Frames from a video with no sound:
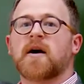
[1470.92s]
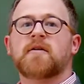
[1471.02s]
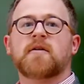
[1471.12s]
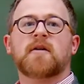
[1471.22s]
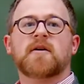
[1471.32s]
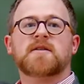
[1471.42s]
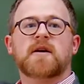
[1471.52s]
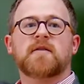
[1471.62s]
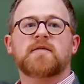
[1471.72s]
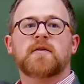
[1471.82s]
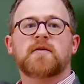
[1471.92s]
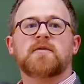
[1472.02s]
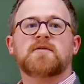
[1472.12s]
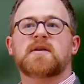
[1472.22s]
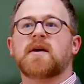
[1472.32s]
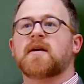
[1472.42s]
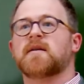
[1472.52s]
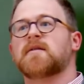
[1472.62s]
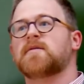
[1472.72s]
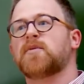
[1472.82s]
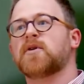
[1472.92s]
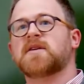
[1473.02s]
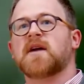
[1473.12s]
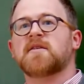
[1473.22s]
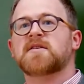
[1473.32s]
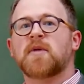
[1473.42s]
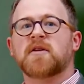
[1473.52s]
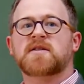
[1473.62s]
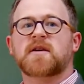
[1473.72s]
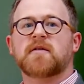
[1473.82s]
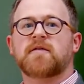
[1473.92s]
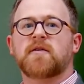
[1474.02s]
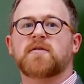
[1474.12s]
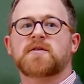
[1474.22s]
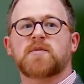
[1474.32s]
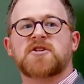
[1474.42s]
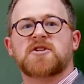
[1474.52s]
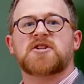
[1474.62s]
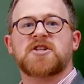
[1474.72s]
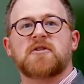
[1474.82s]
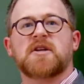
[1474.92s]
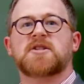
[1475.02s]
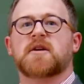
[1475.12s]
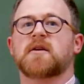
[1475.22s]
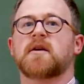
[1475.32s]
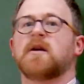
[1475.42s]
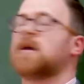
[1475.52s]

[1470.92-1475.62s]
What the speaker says: other large-scale flows and boiling down to smaller-scale flows, which just shear each other.